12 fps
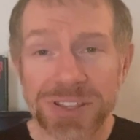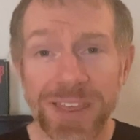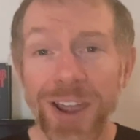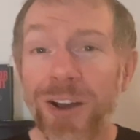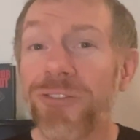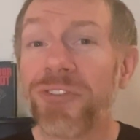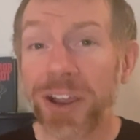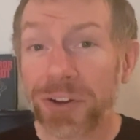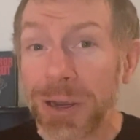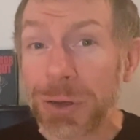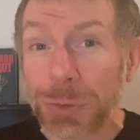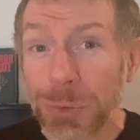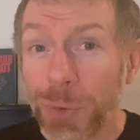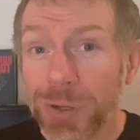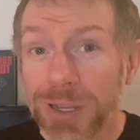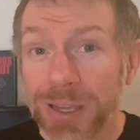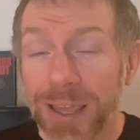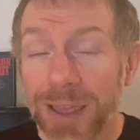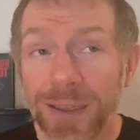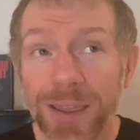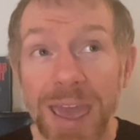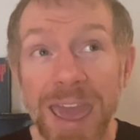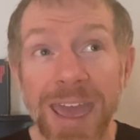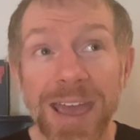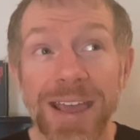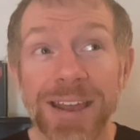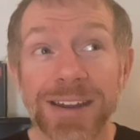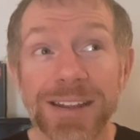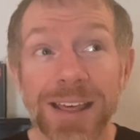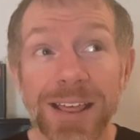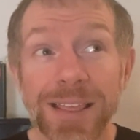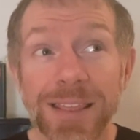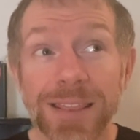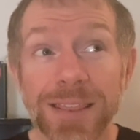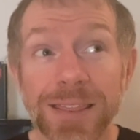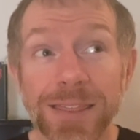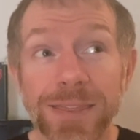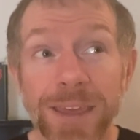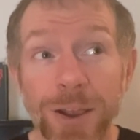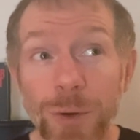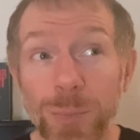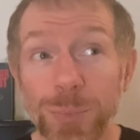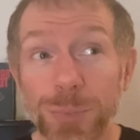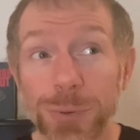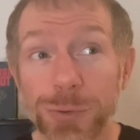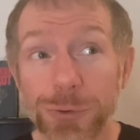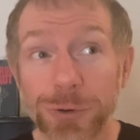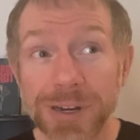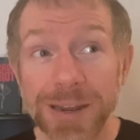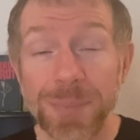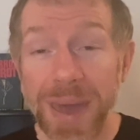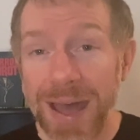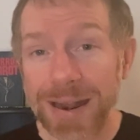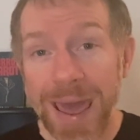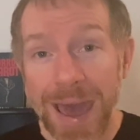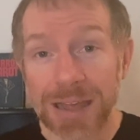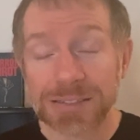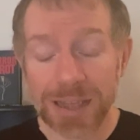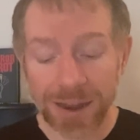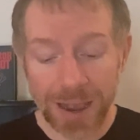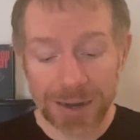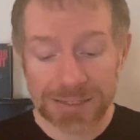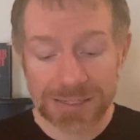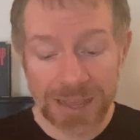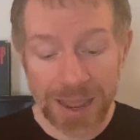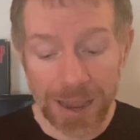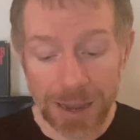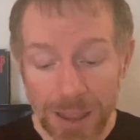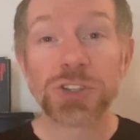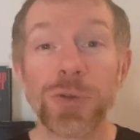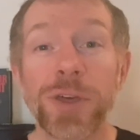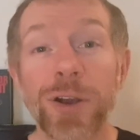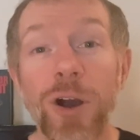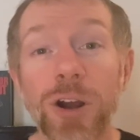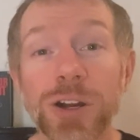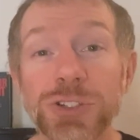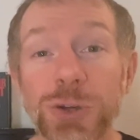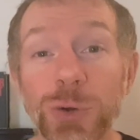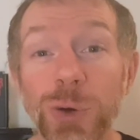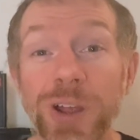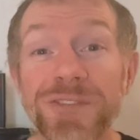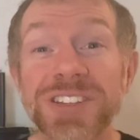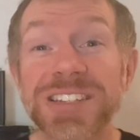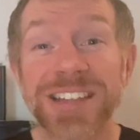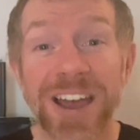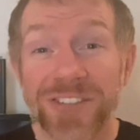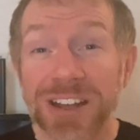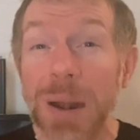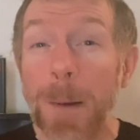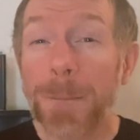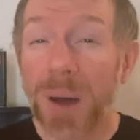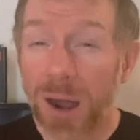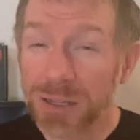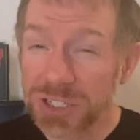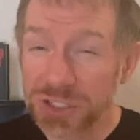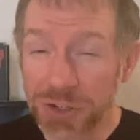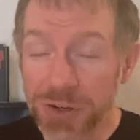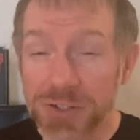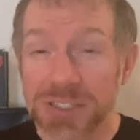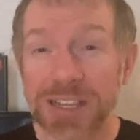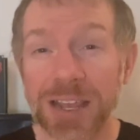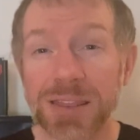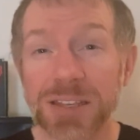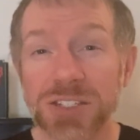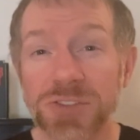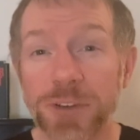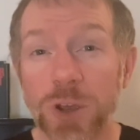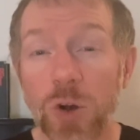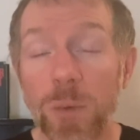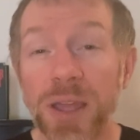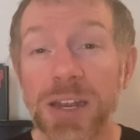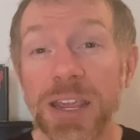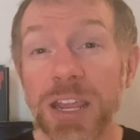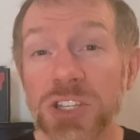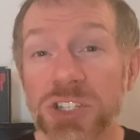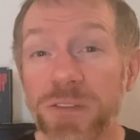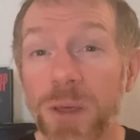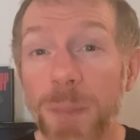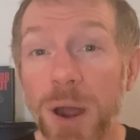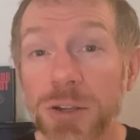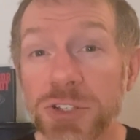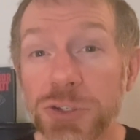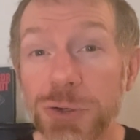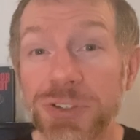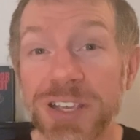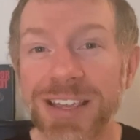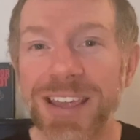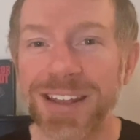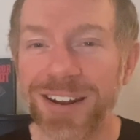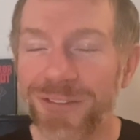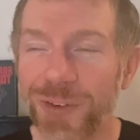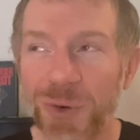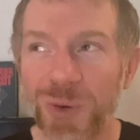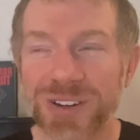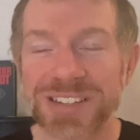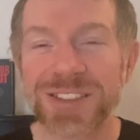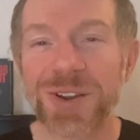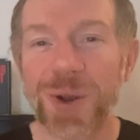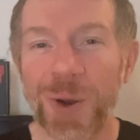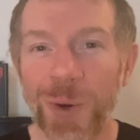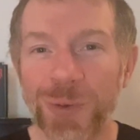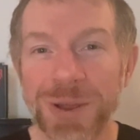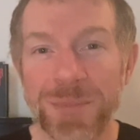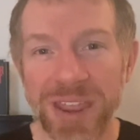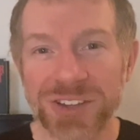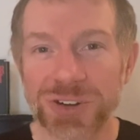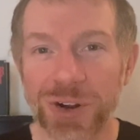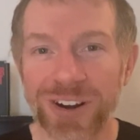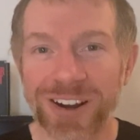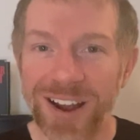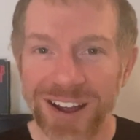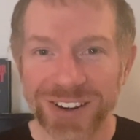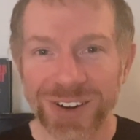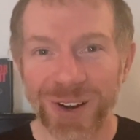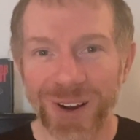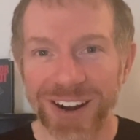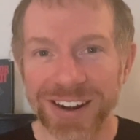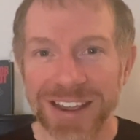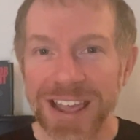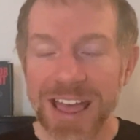They are very cool looking and they are pretty badass, I gotta say. So there are a total of 7 monsters in this film, and each of the monsters get, of course, their own major arcana card.